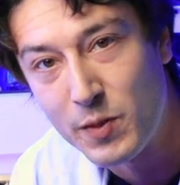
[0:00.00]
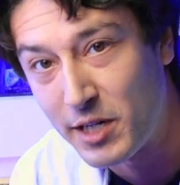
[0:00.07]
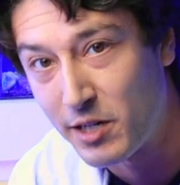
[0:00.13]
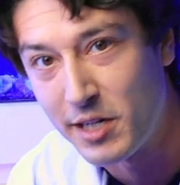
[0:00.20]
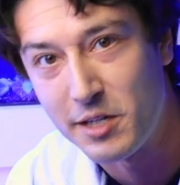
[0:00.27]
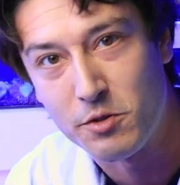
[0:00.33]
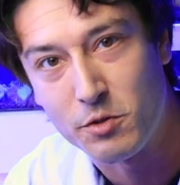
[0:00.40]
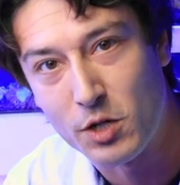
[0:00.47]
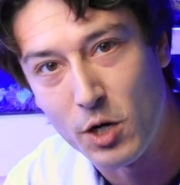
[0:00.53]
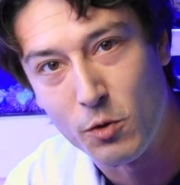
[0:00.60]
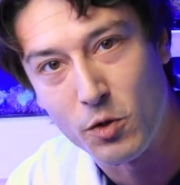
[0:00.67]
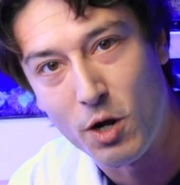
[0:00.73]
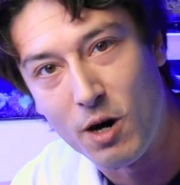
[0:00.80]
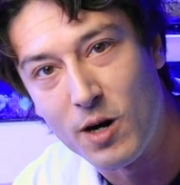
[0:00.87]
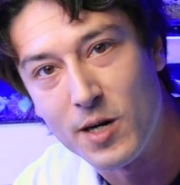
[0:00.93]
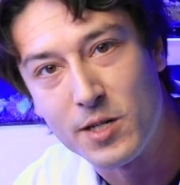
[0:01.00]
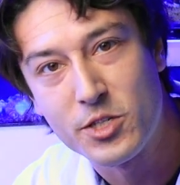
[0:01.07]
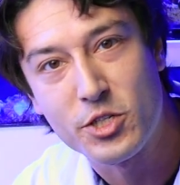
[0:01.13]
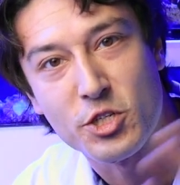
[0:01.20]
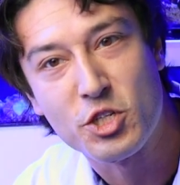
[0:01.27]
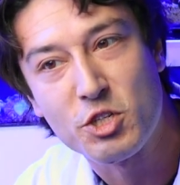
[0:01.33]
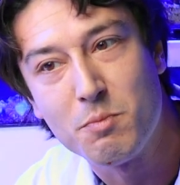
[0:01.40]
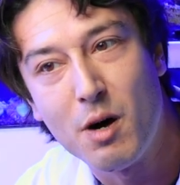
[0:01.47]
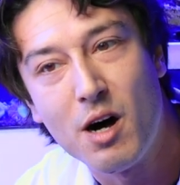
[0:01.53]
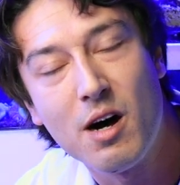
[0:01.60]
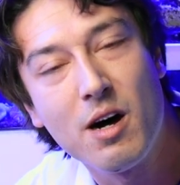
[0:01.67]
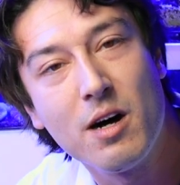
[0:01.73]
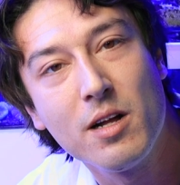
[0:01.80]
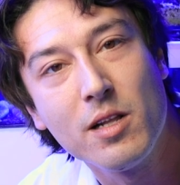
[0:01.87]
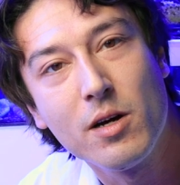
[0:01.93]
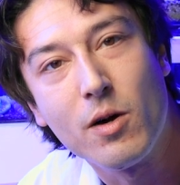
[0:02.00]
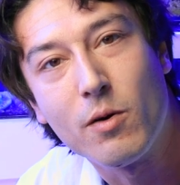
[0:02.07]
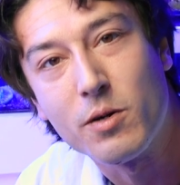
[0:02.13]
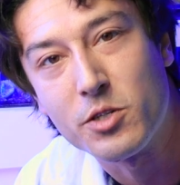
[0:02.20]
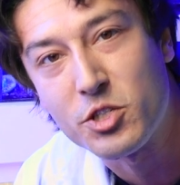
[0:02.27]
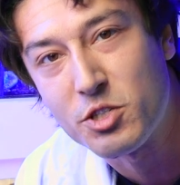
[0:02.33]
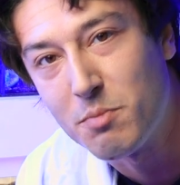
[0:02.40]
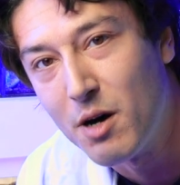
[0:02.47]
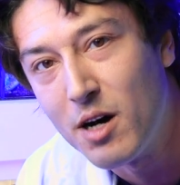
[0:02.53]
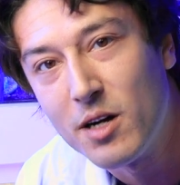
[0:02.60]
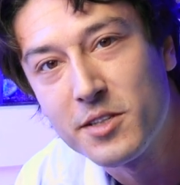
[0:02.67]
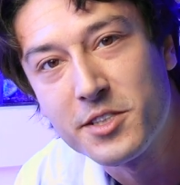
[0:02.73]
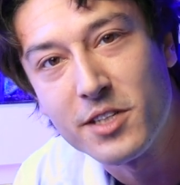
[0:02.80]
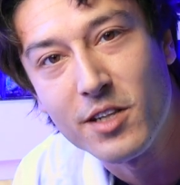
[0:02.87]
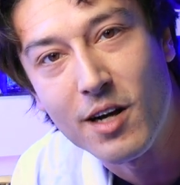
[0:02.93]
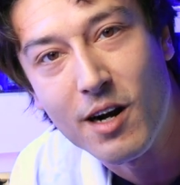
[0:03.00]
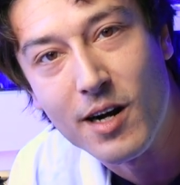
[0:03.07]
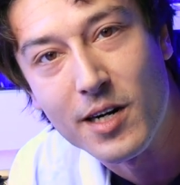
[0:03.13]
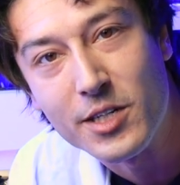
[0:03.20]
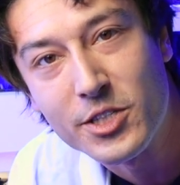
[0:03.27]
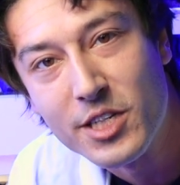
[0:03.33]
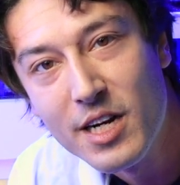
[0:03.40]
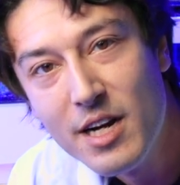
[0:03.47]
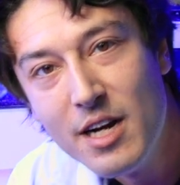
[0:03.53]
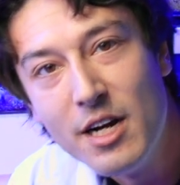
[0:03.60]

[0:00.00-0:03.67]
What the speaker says: We could either go large to small or small to large.